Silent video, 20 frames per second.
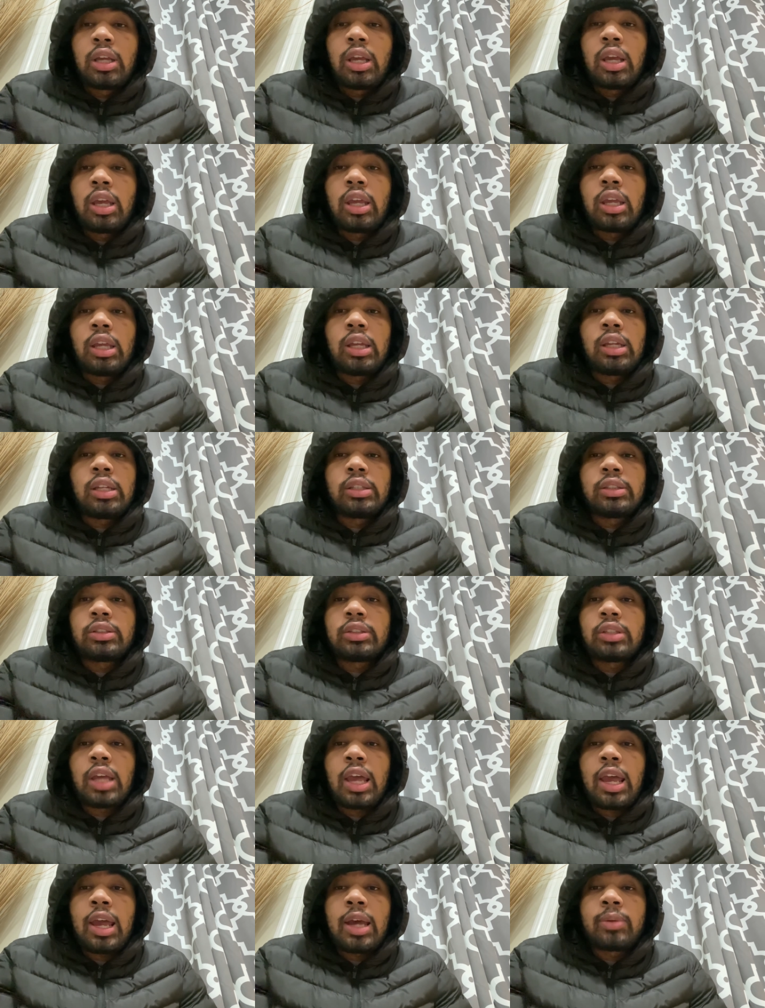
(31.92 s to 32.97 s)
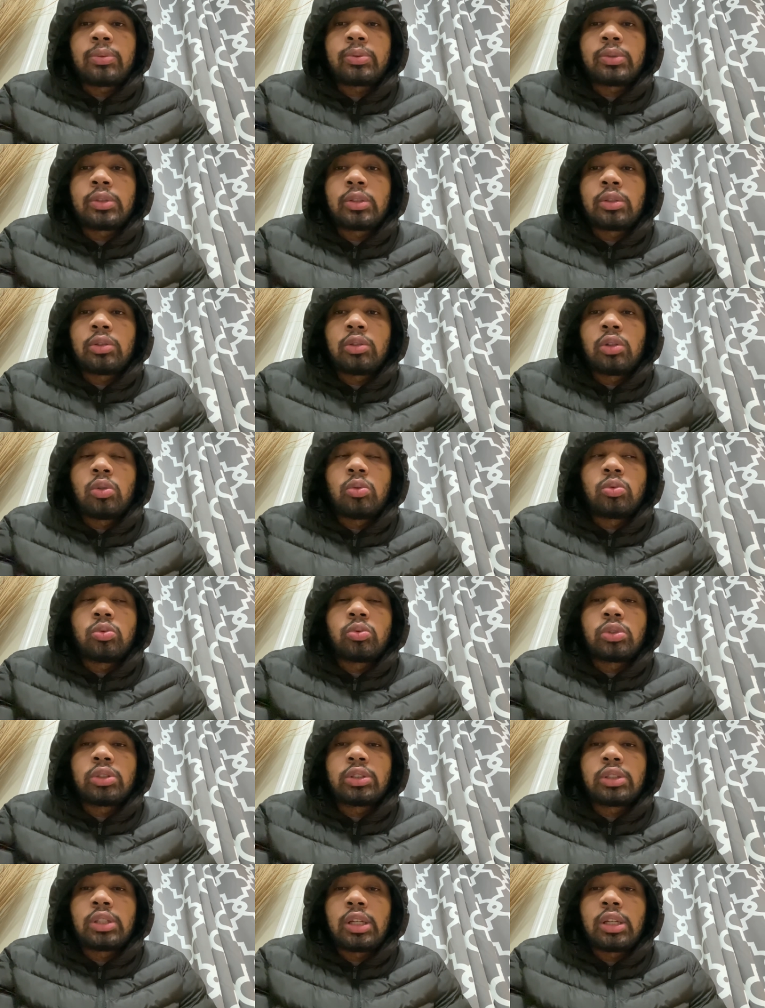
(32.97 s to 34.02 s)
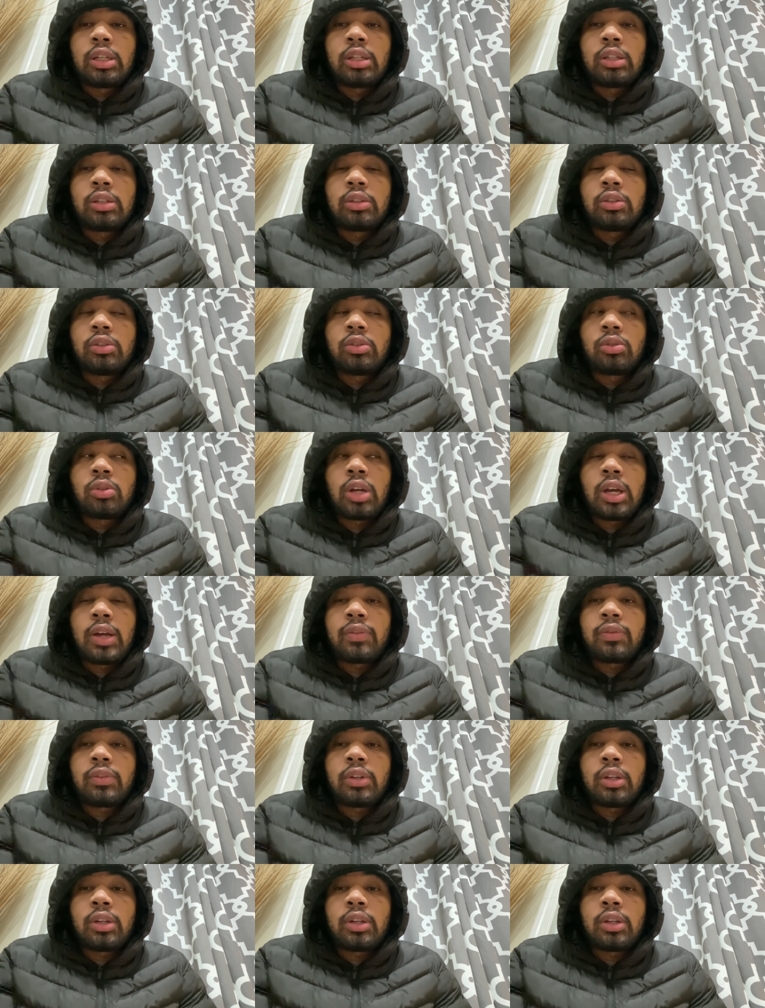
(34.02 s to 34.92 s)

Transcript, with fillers: He is the absolute Steelers draft